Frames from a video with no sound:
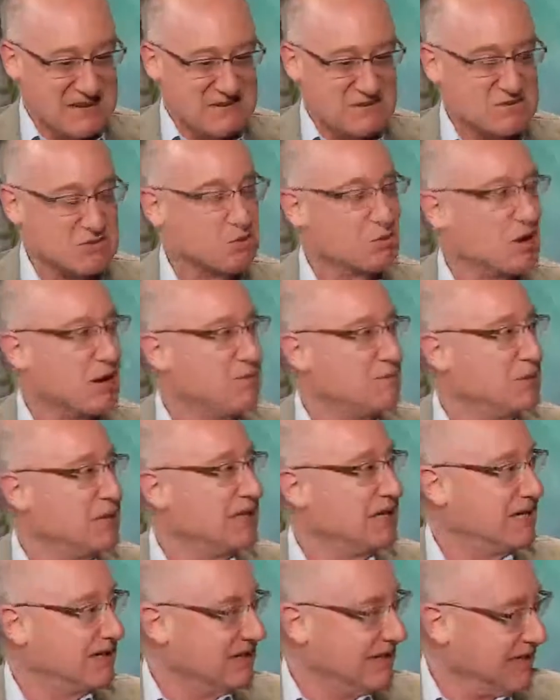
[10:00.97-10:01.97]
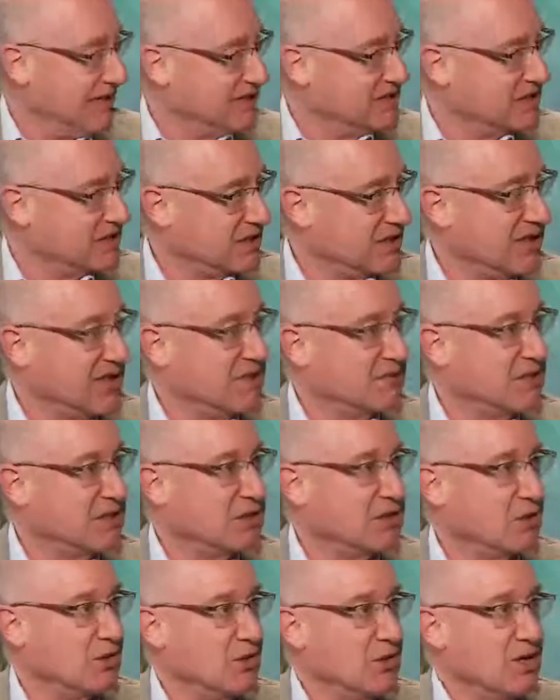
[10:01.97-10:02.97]
drumbeat against Common
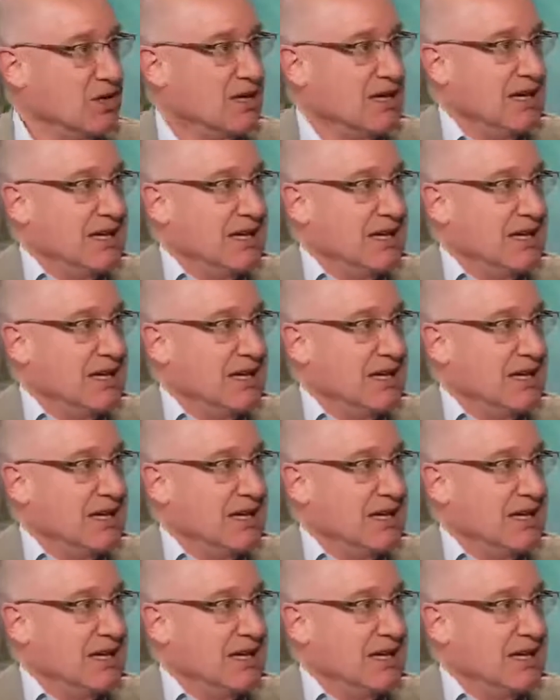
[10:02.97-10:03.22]
Core